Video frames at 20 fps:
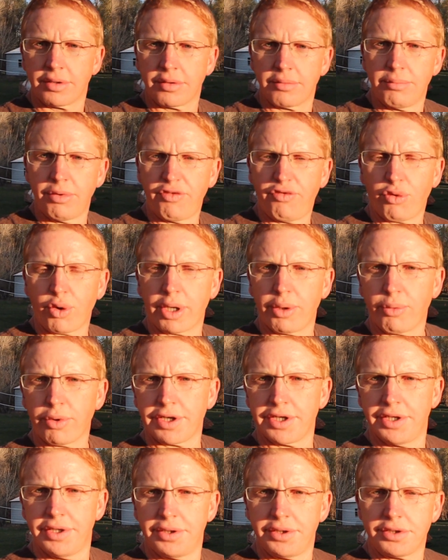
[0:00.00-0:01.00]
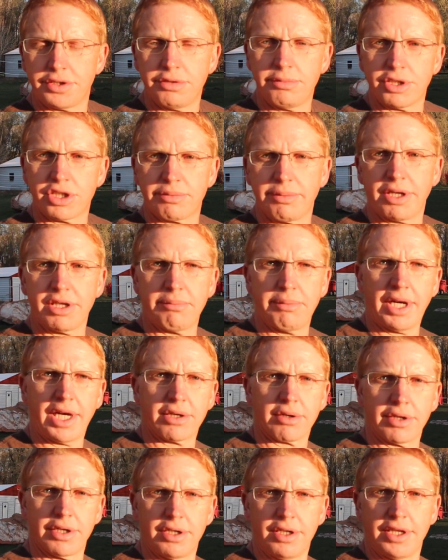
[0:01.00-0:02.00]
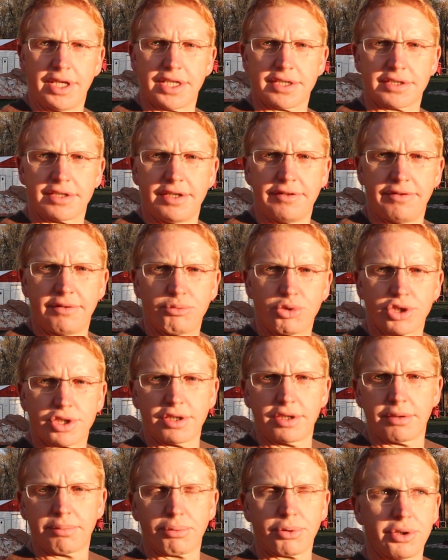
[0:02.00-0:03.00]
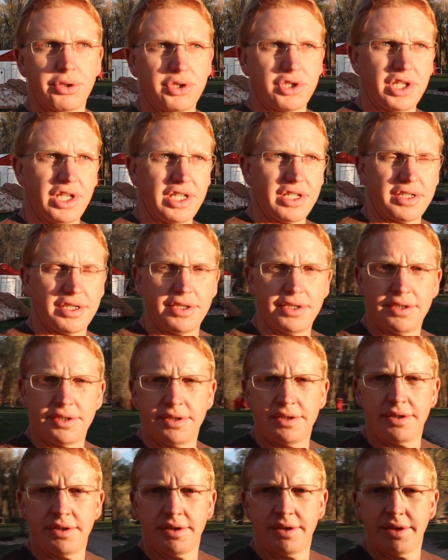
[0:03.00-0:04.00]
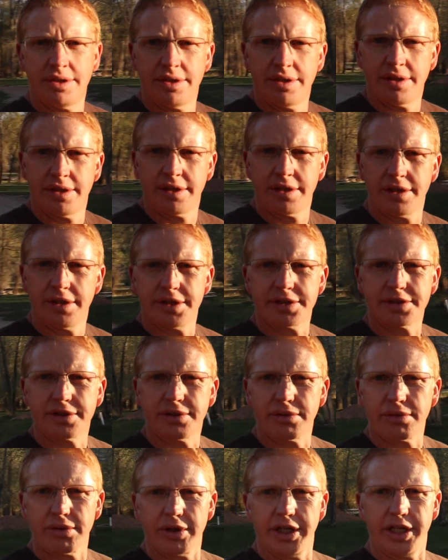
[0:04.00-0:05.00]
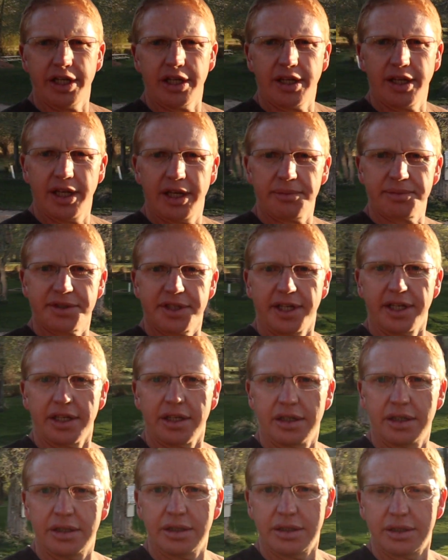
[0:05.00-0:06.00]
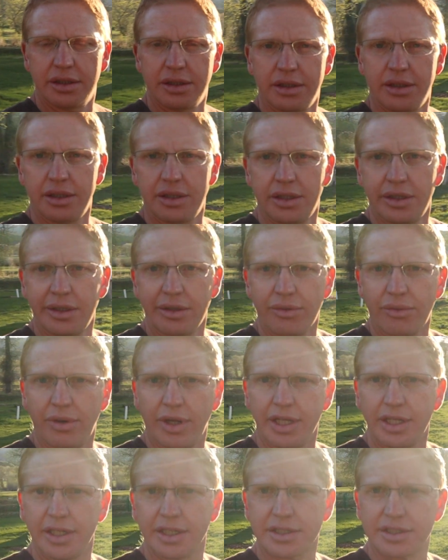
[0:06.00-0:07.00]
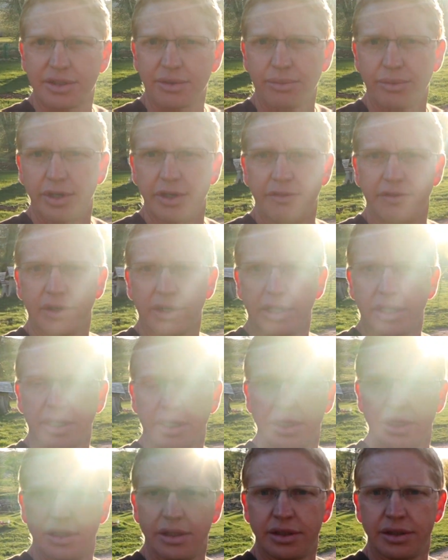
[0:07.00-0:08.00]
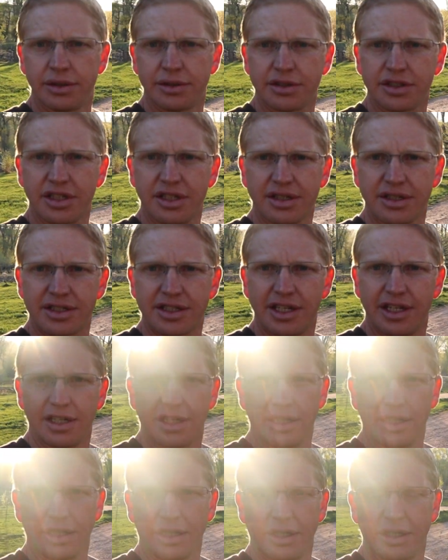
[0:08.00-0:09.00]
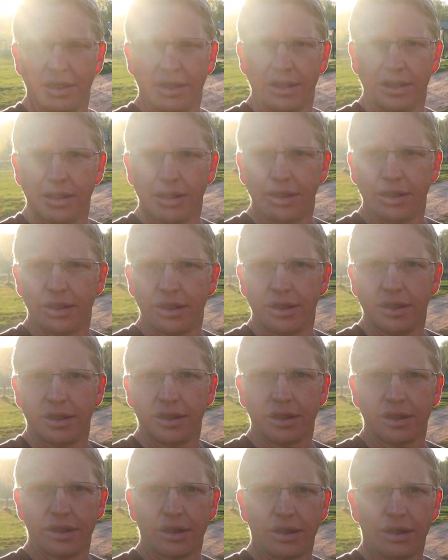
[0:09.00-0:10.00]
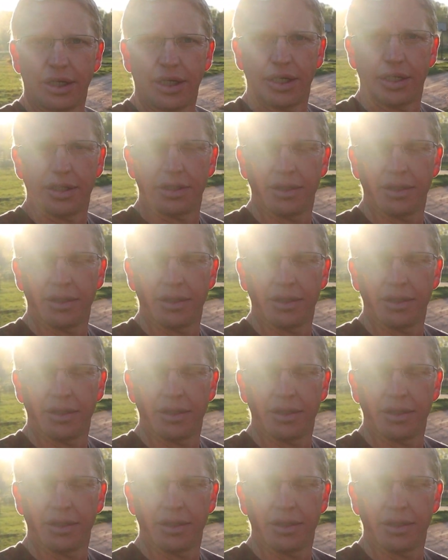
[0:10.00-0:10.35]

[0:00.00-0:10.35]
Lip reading: Before I worry too much about the battery and all that stuff, I'm just going to appreciate this great campsite. Right next to the river, sun setting. Oh,